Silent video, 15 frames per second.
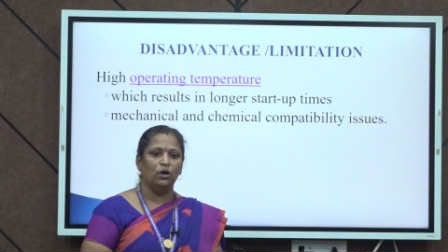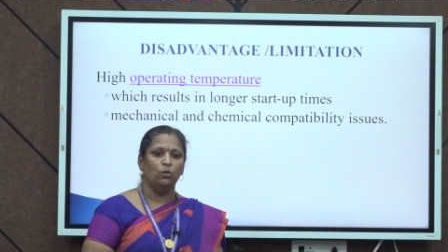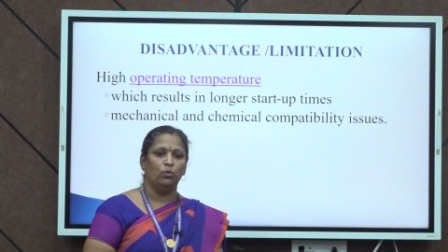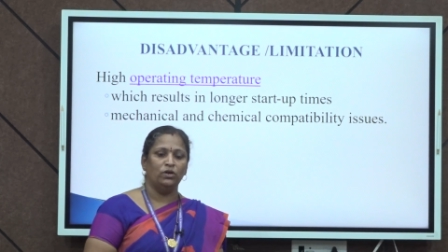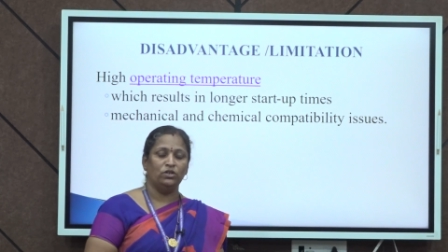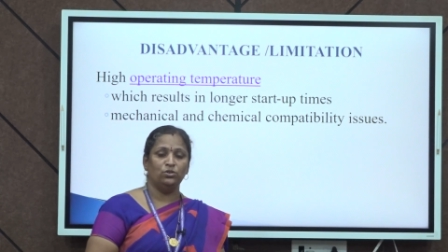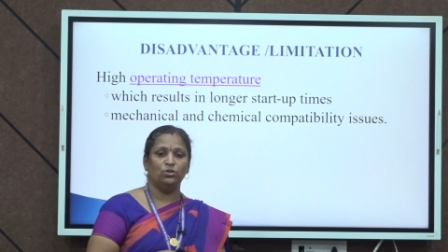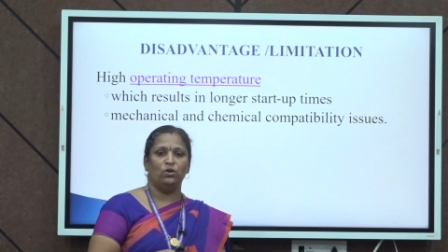
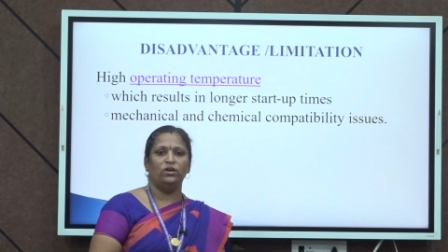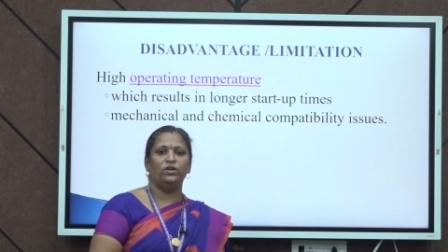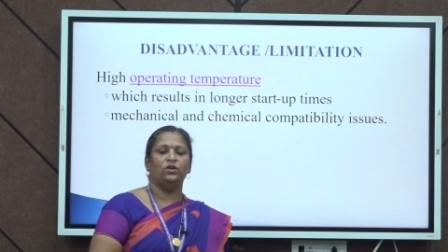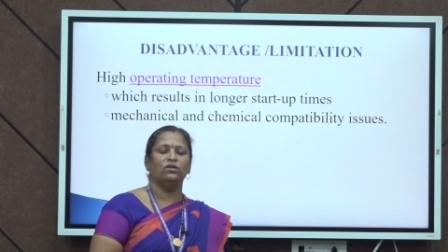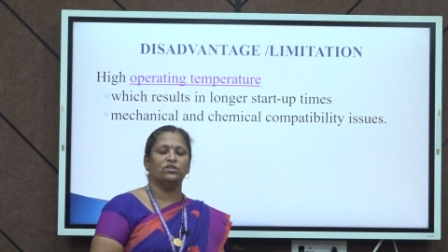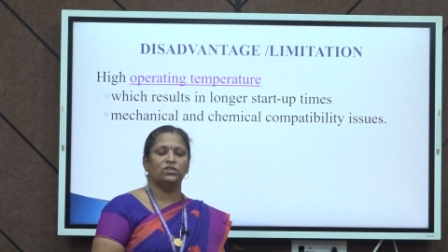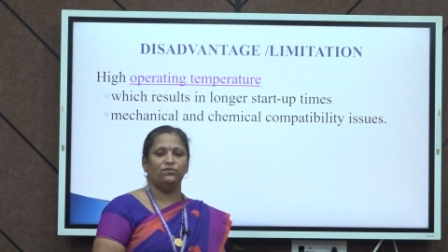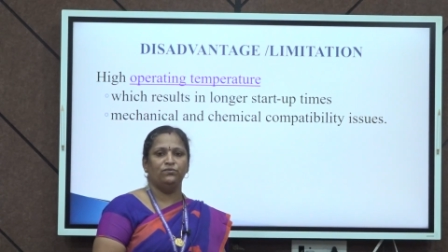what is solid
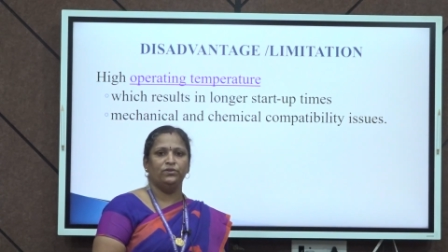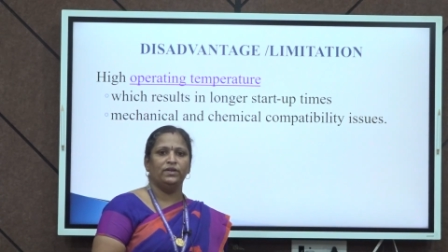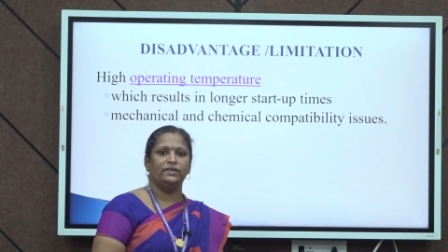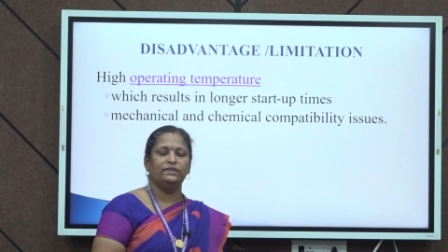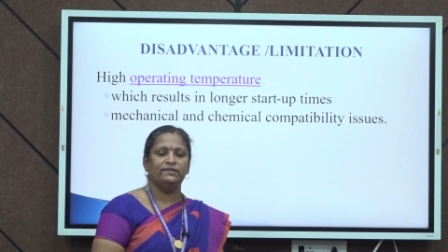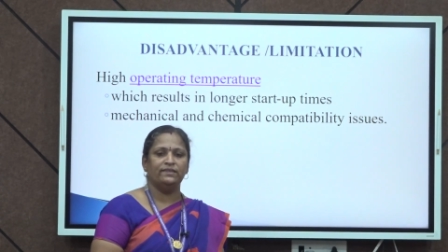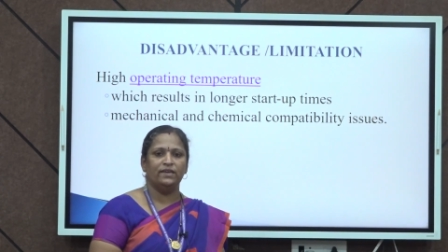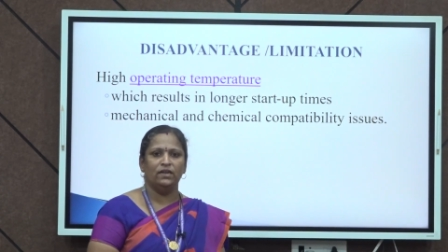oxide fuel
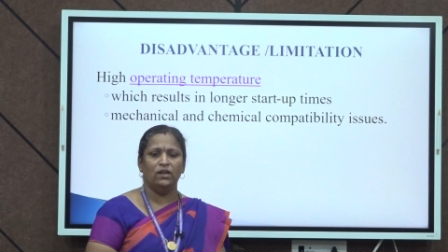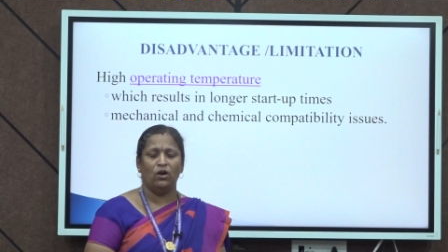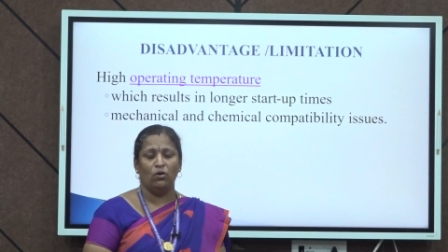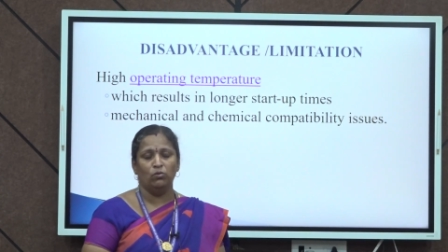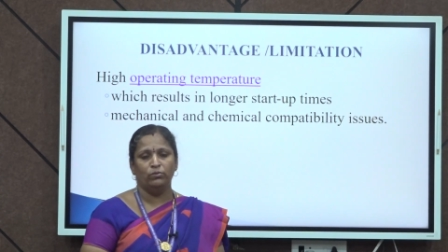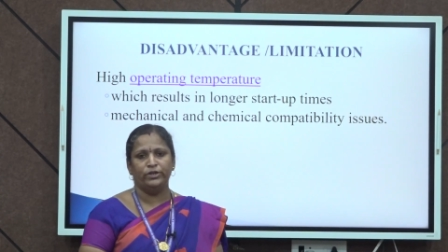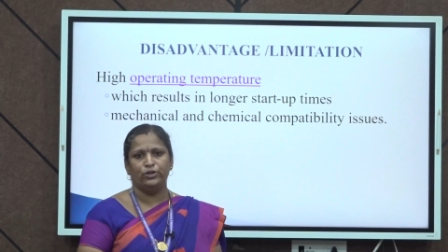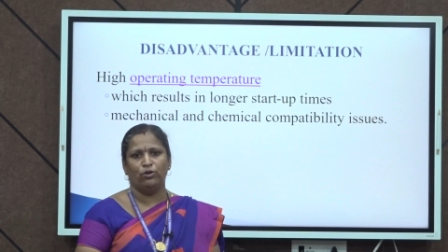cell,
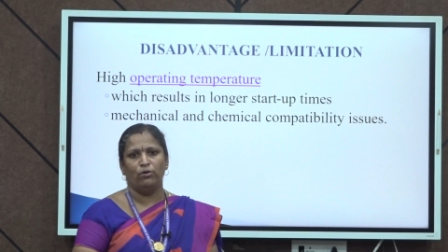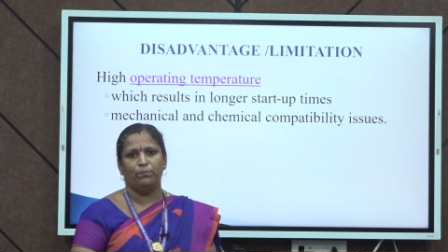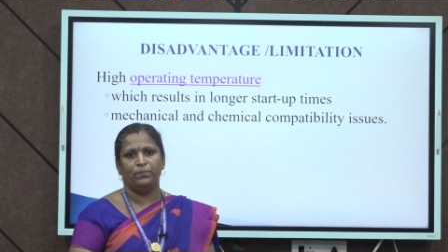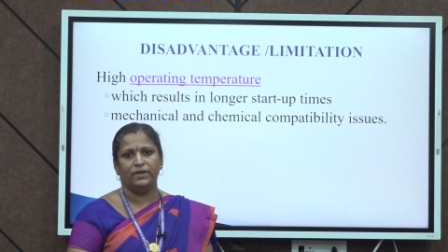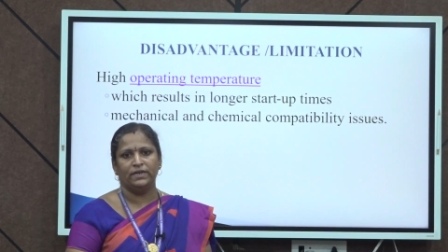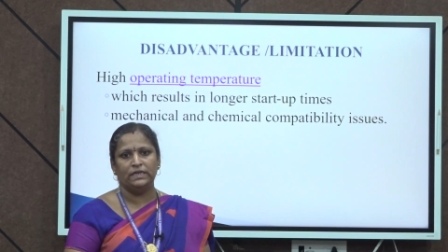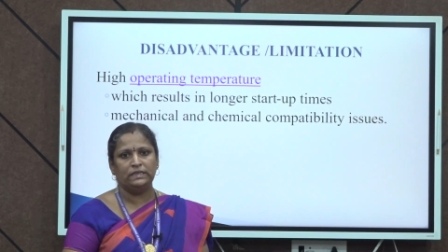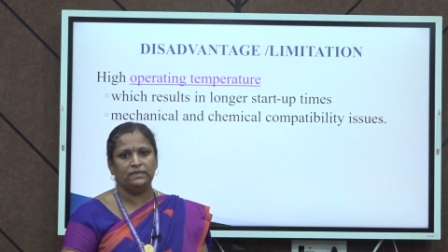how it
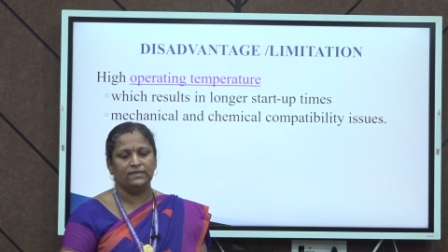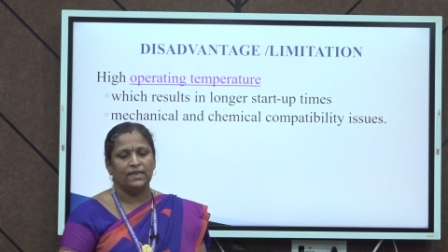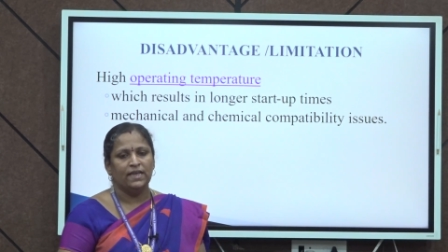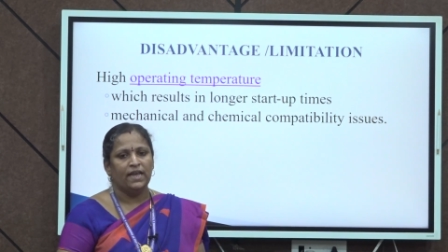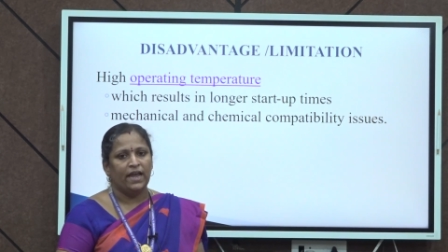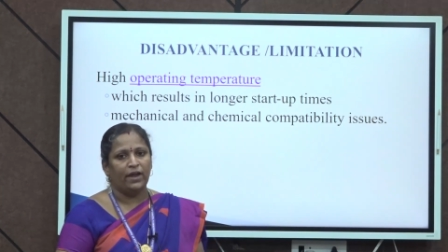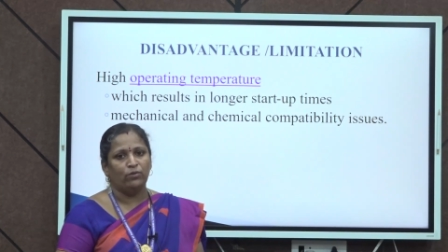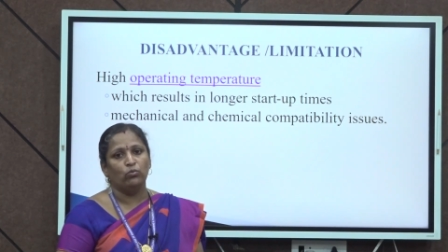operates
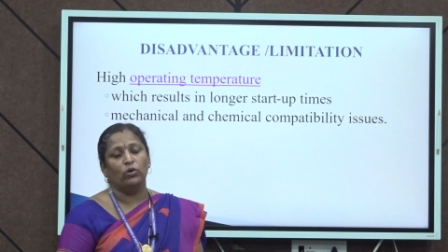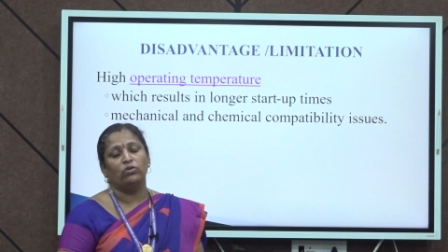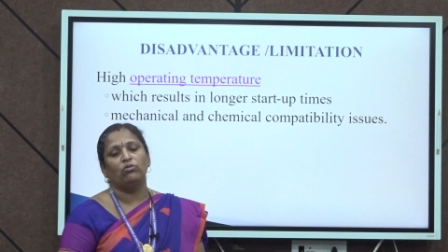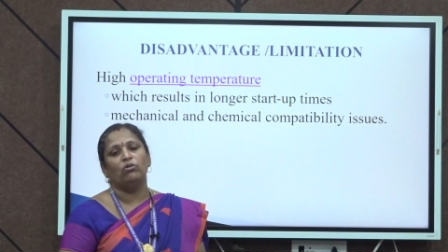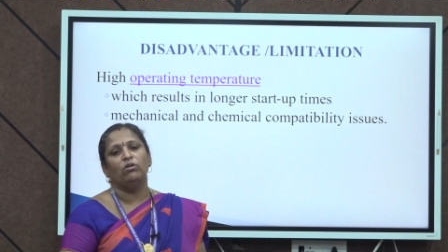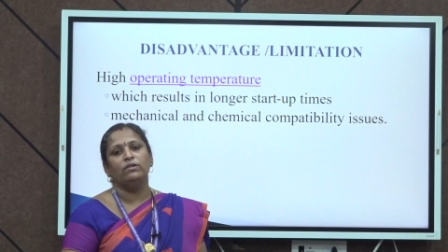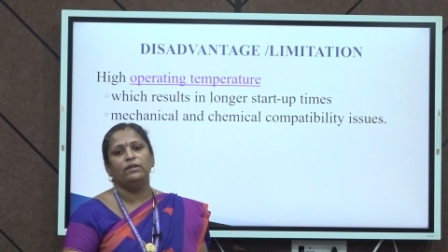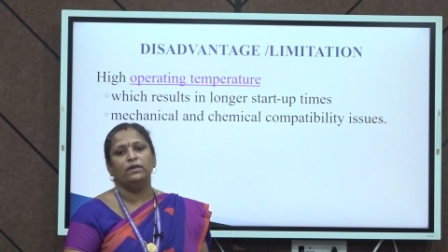and what are
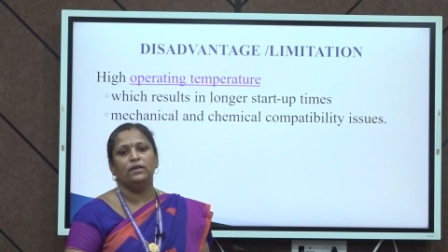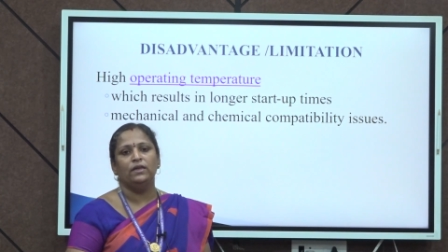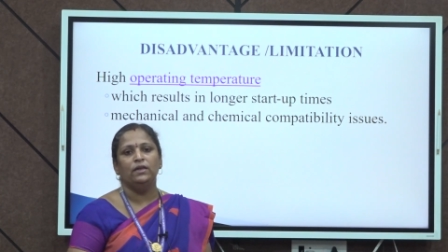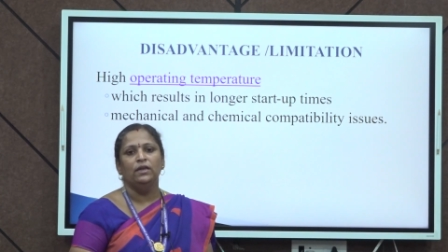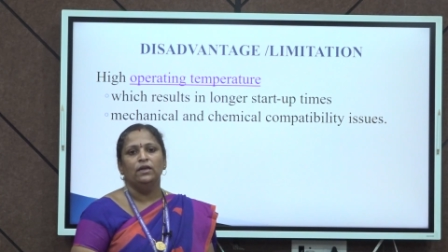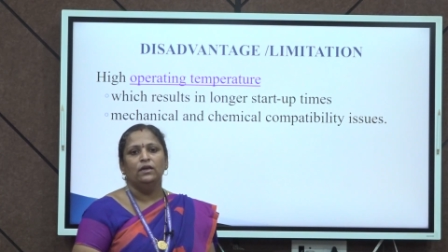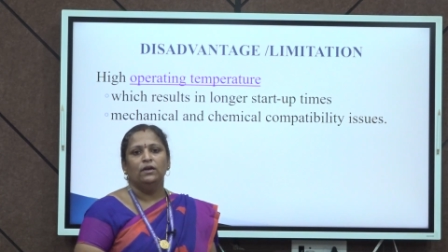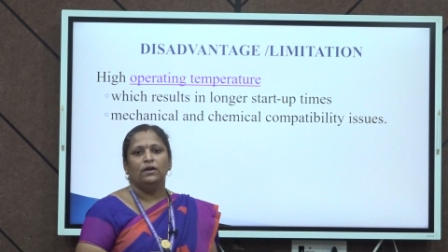all the
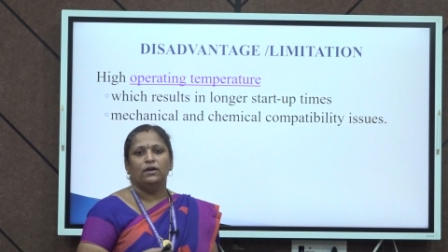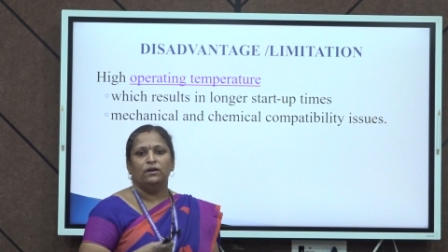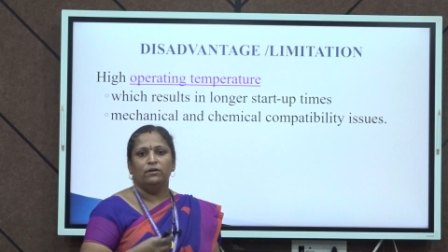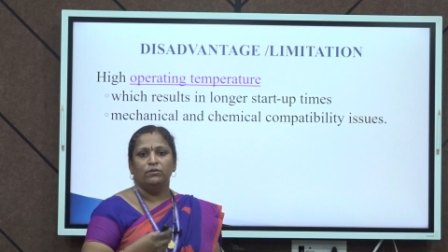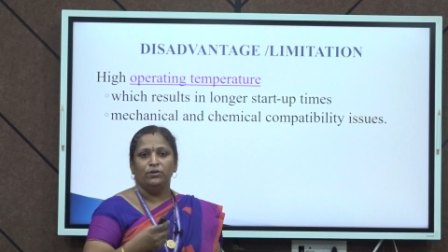uh,